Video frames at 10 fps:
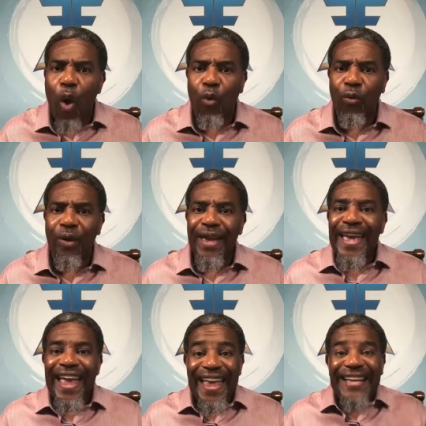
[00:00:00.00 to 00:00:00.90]
Paul.
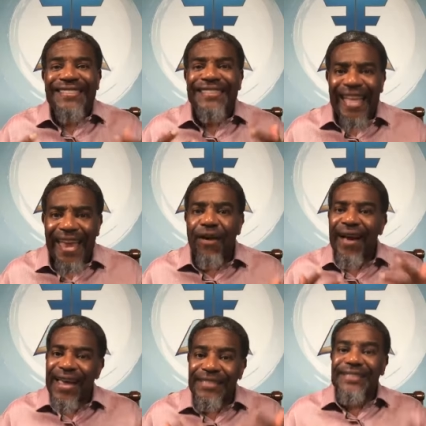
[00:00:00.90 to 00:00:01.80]
He is
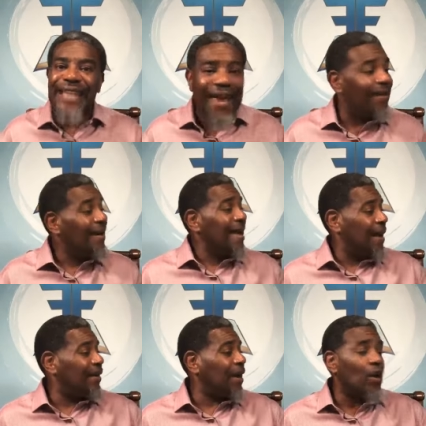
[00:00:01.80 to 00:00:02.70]
still in jail.
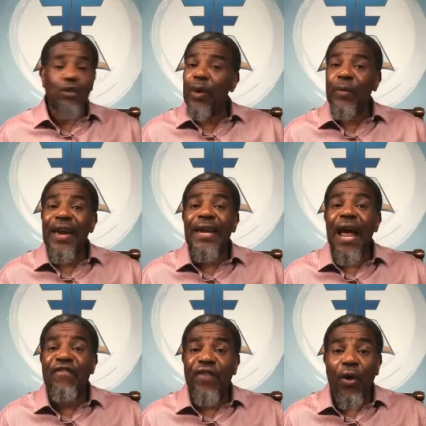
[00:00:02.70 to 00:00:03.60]
And because we
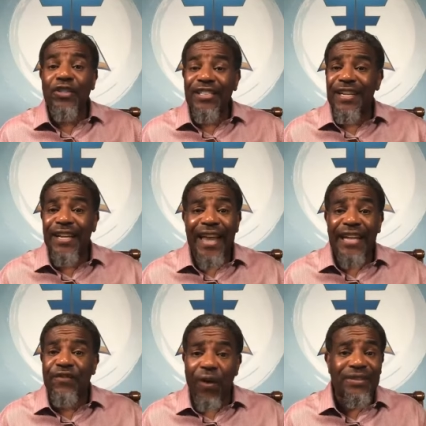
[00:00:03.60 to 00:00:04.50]
read a verse into the
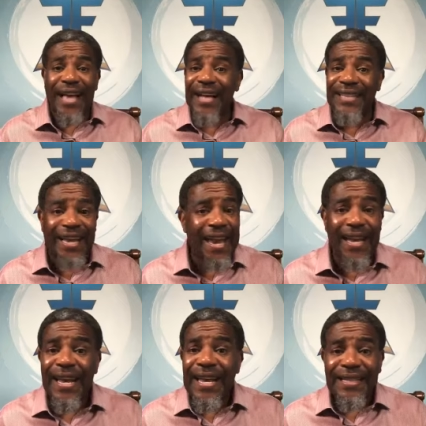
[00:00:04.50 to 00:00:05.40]
next verse, guys,
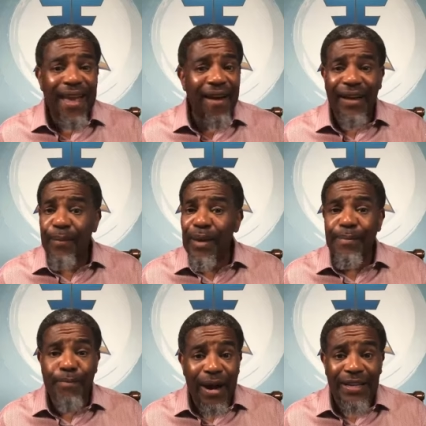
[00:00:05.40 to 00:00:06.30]
again, there can
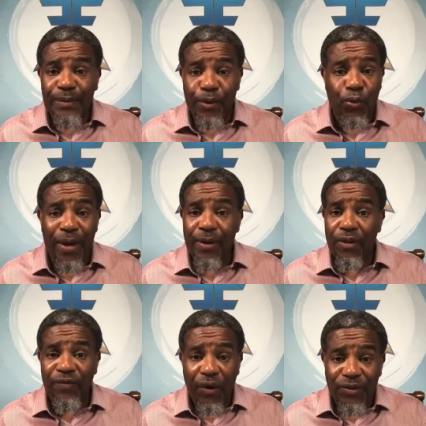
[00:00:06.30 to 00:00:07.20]
be months between
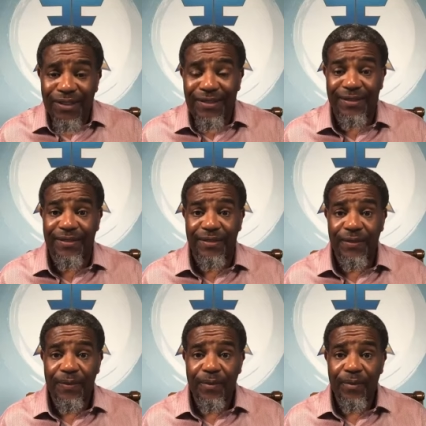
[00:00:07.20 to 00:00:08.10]
those verses.